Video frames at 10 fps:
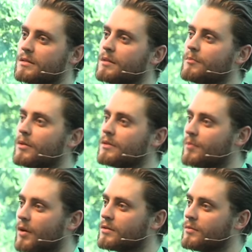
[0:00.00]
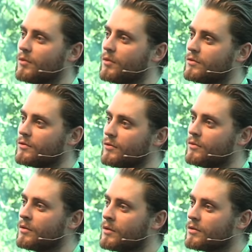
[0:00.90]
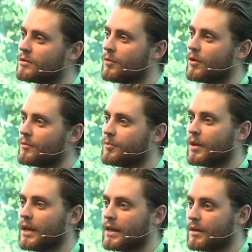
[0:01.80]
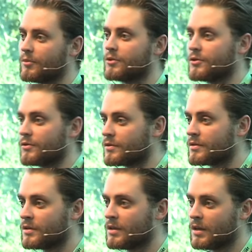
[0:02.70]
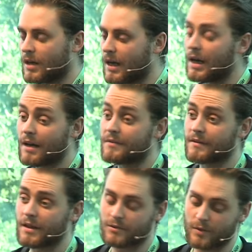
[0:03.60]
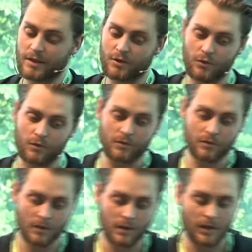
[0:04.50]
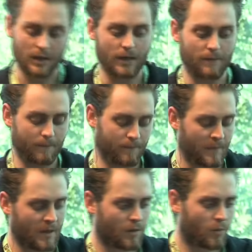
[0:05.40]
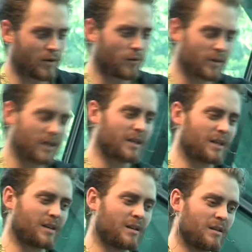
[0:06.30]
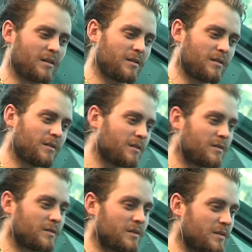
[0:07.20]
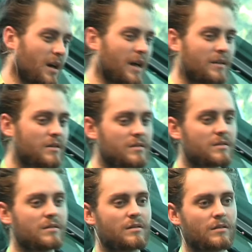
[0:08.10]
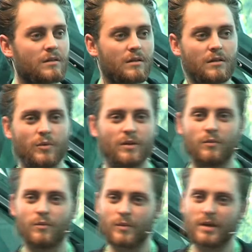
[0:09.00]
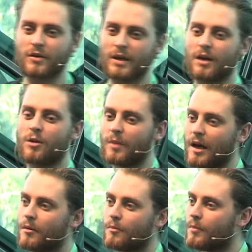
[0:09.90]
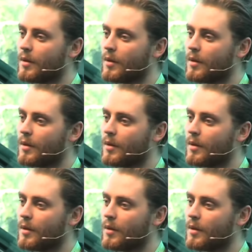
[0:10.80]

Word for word: as simple as possible to, to both play and produce. Uh, I think that's really cool. Um, we're not really uh, designers. We, we don't care about,